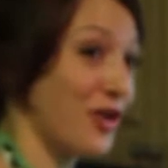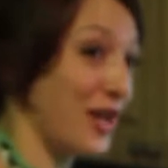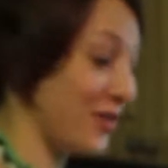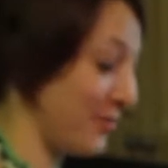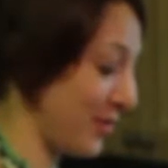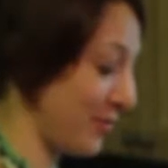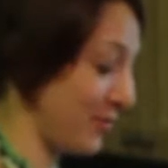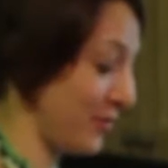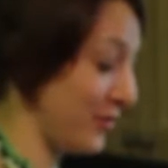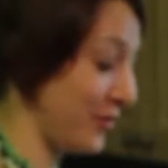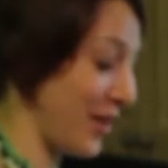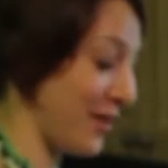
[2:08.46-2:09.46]
and trace
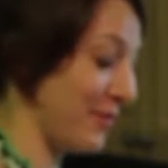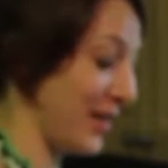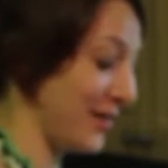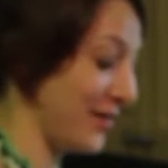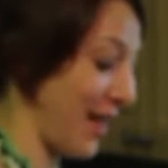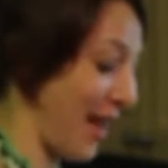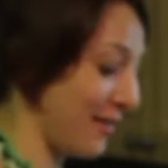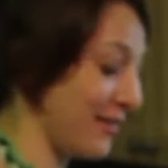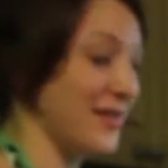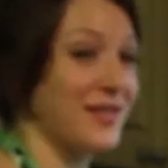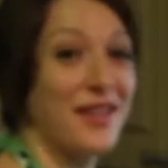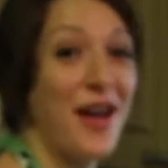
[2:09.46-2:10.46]
minerals, so that means
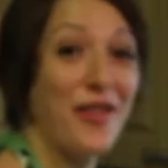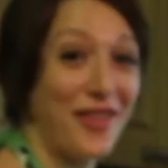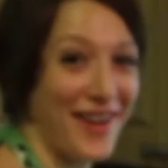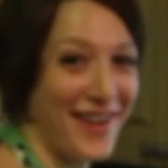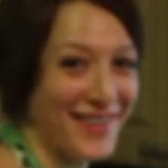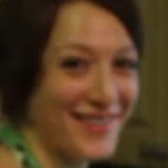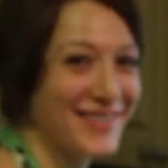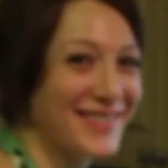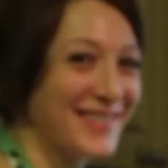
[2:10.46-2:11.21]
that this is healthy.